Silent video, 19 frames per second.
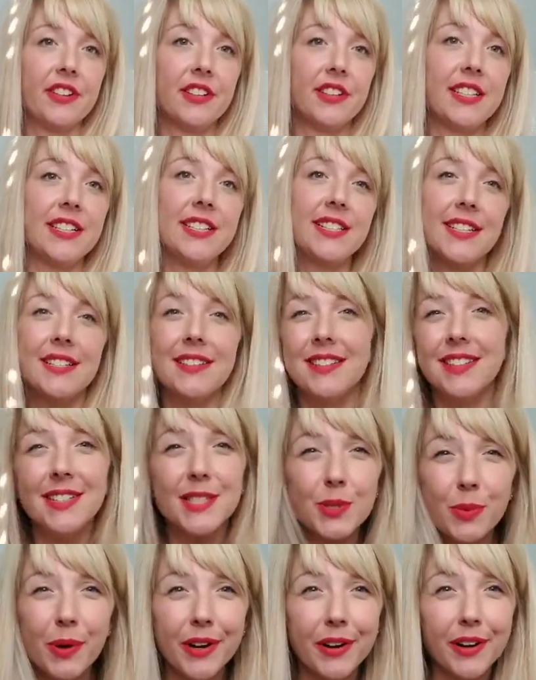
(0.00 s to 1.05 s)
that's in this
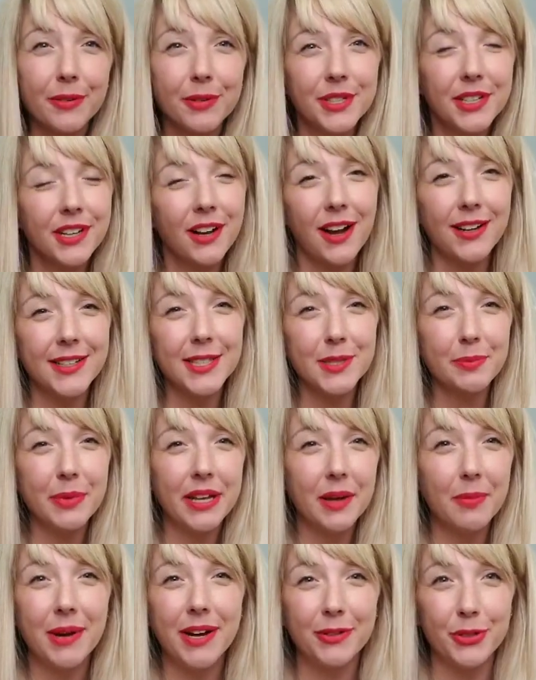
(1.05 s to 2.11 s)
sweater would cost me
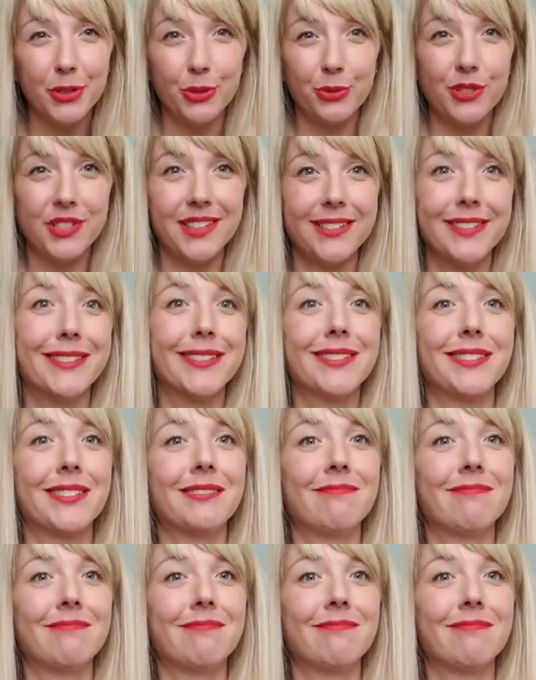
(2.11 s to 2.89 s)
about 2 cents.